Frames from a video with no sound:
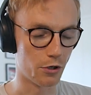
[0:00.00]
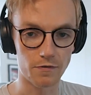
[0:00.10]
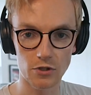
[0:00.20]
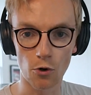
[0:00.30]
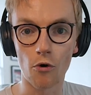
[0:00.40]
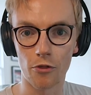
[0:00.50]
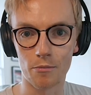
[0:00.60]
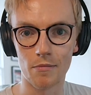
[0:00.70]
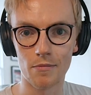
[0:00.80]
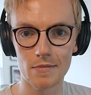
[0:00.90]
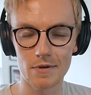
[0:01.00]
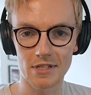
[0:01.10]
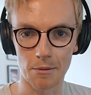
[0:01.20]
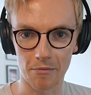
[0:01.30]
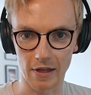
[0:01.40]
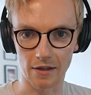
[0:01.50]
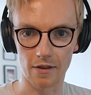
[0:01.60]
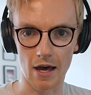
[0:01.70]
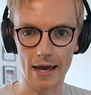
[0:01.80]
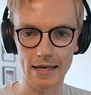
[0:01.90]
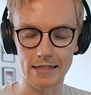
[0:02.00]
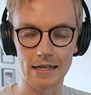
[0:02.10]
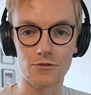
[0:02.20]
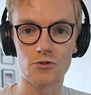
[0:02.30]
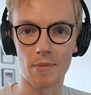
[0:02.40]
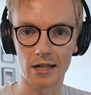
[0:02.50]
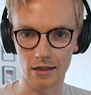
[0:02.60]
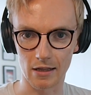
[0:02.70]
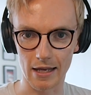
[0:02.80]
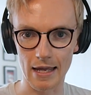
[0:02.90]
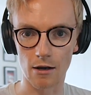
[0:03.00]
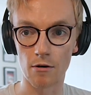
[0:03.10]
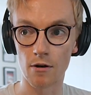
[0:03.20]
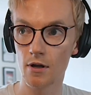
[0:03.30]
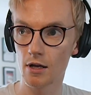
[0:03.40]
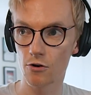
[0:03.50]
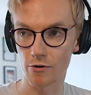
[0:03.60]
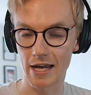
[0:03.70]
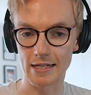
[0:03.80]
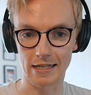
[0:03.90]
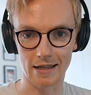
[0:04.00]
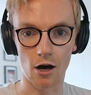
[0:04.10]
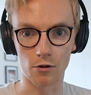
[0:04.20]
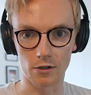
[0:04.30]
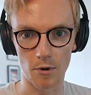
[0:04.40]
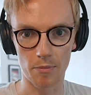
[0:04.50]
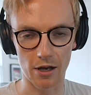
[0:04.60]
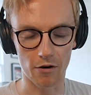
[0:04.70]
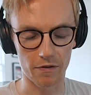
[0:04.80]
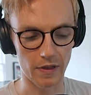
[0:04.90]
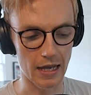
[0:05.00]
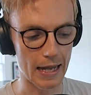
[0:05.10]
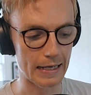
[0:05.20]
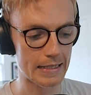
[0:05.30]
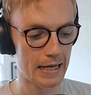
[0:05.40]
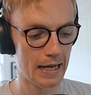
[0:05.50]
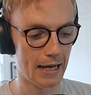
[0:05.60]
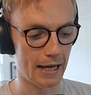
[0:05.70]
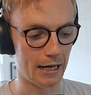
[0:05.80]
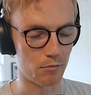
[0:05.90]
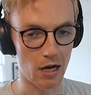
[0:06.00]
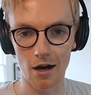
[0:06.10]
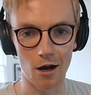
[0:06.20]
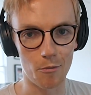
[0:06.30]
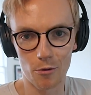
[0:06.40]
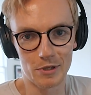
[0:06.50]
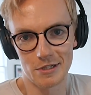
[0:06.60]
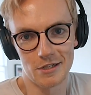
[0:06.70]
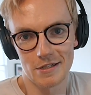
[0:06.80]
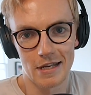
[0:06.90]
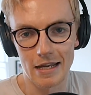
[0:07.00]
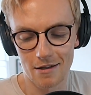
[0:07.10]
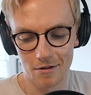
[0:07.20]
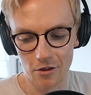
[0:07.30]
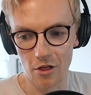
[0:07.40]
or you've taught them something that is instrumental in creating that ultimate payoff at the end. Aha moments are just like